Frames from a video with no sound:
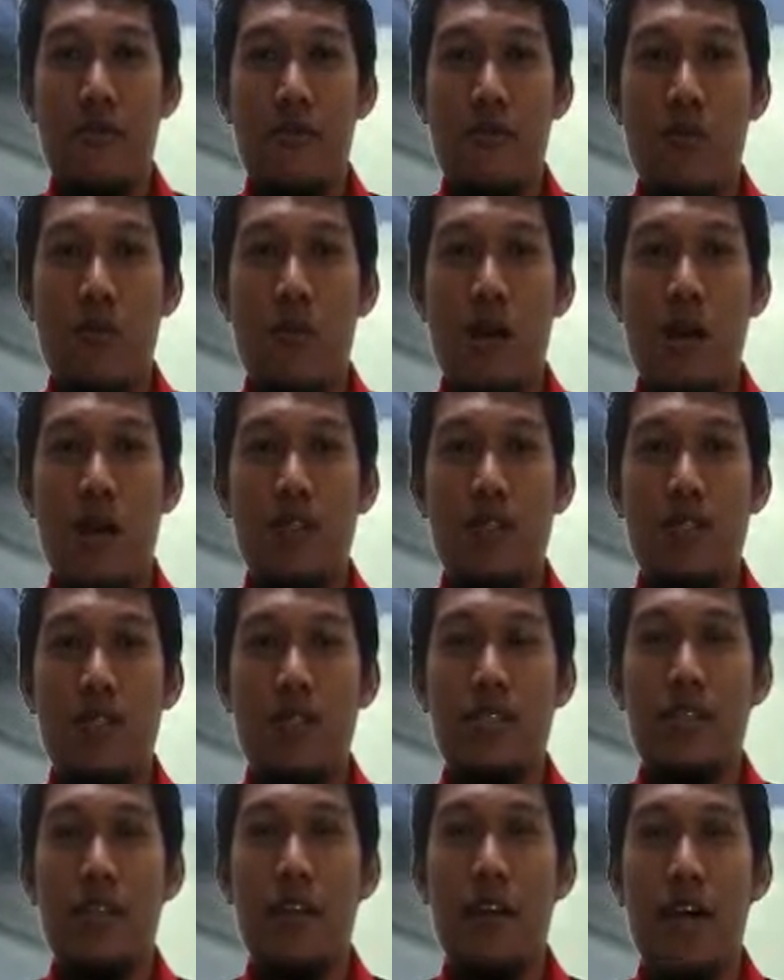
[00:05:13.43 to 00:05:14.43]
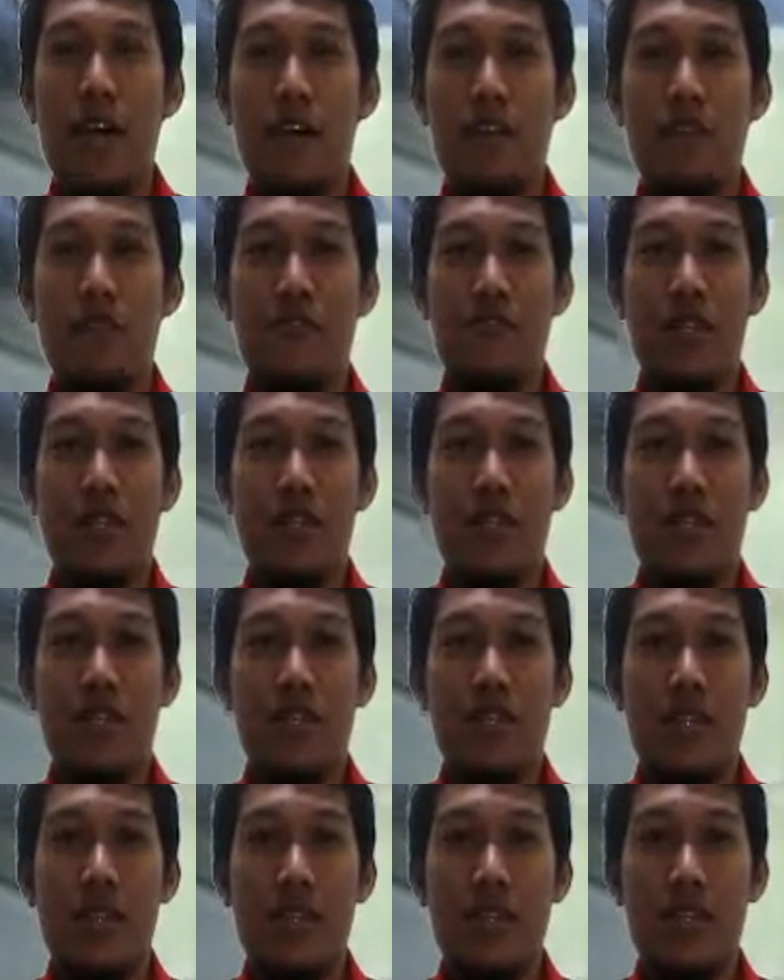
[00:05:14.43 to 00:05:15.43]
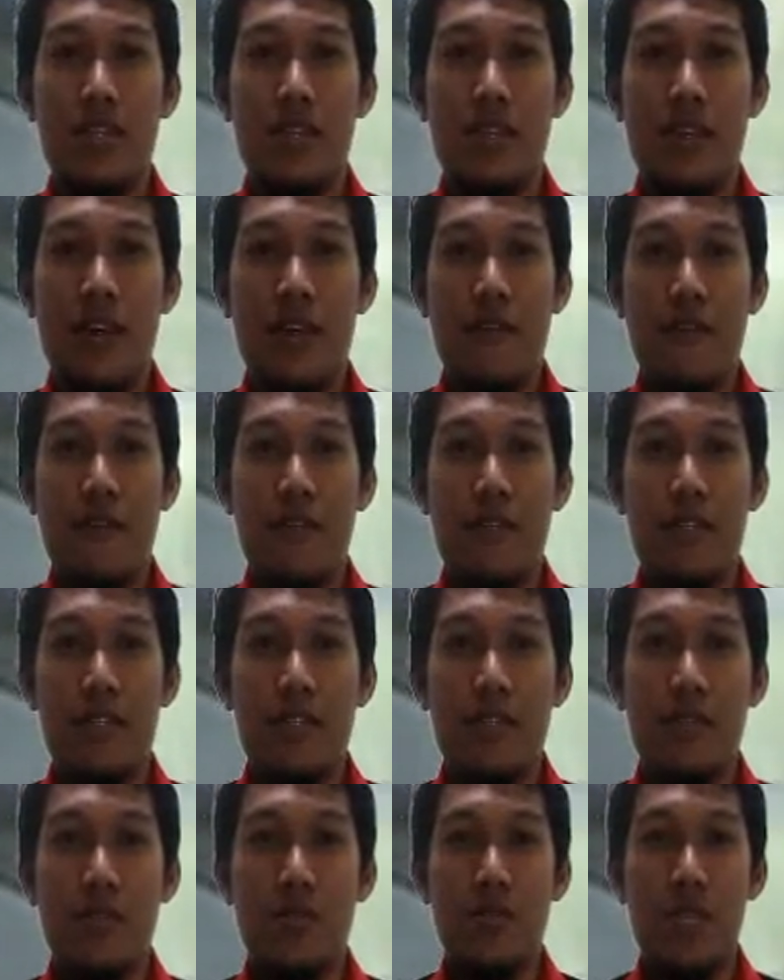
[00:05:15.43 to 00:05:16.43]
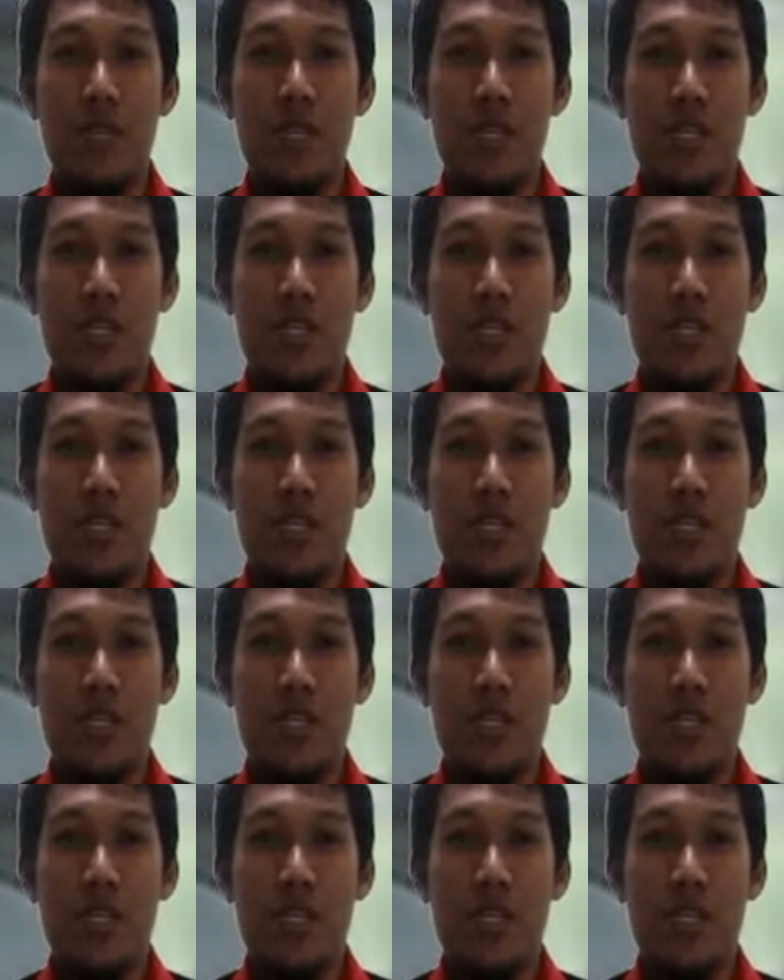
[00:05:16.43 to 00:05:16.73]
One, after every use,